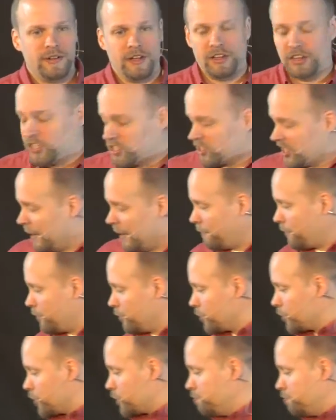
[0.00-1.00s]
And the
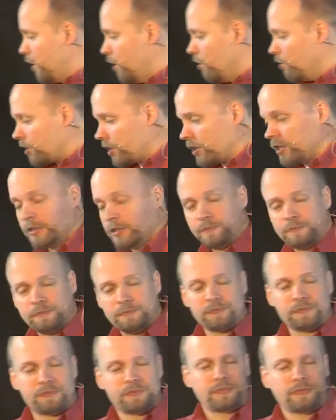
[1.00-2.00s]
scepter spoke
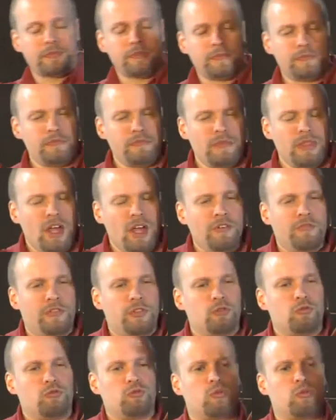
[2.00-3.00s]
of
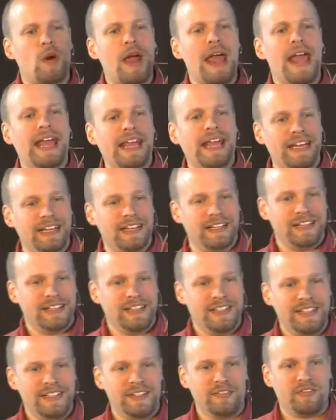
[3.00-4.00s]
the reign
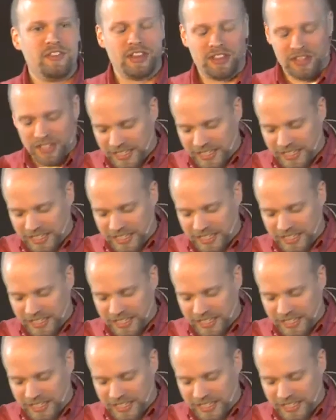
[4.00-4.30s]
that